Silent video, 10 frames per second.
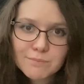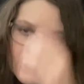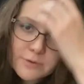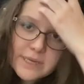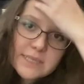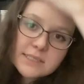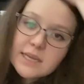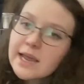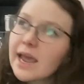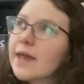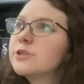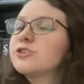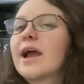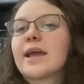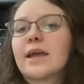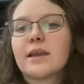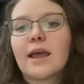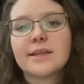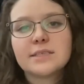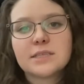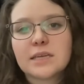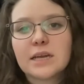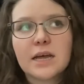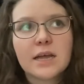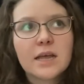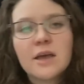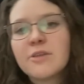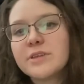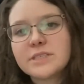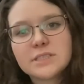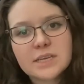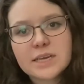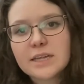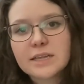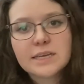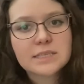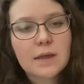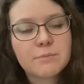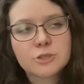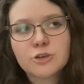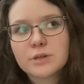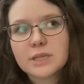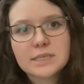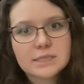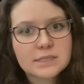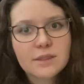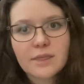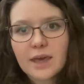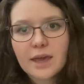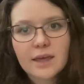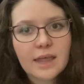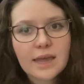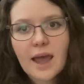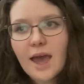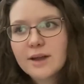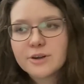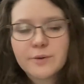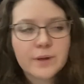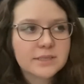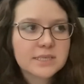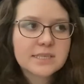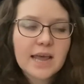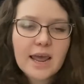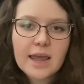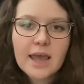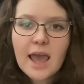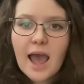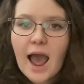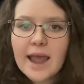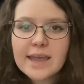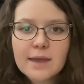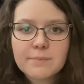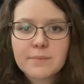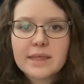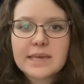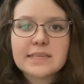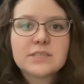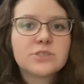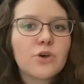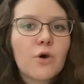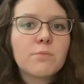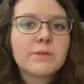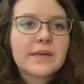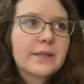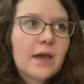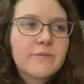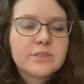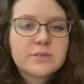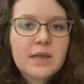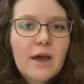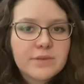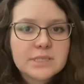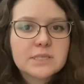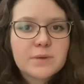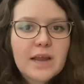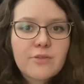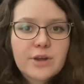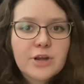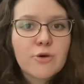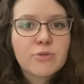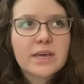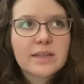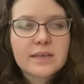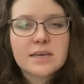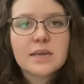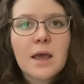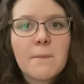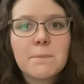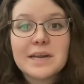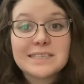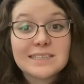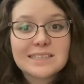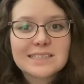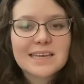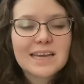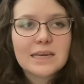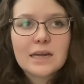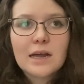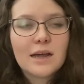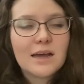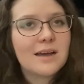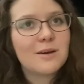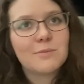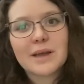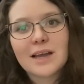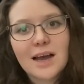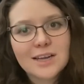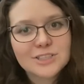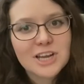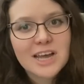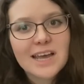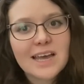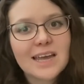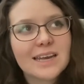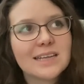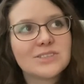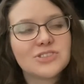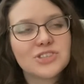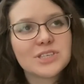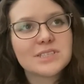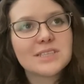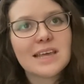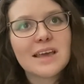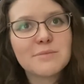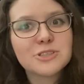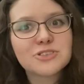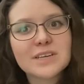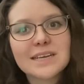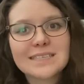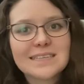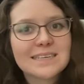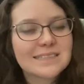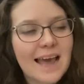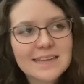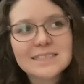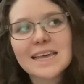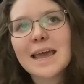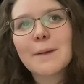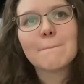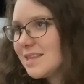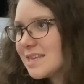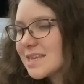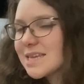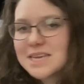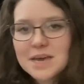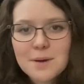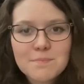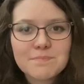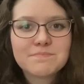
Clarice and the Draken and Selena, this is an Achilles and Patroclus thing. Like, I don't know what else to say. I can't, like, it's so blatantly obvious to me now that I know the Iliad, but I didn't as a kid. Oh my gosh. It is just, the imagery is the exact same. Yep.